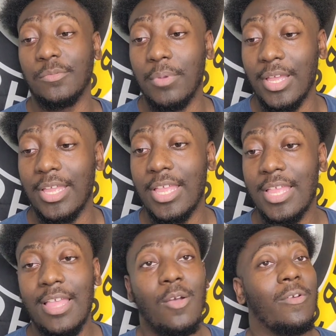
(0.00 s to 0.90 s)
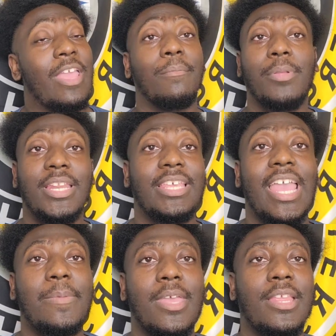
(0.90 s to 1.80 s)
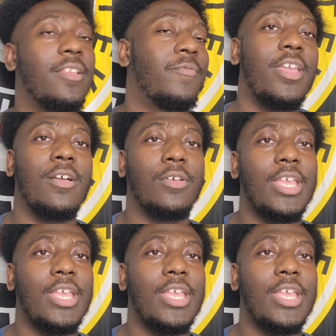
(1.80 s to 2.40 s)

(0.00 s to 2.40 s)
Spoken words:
but he haven't played a game yet in the NFL.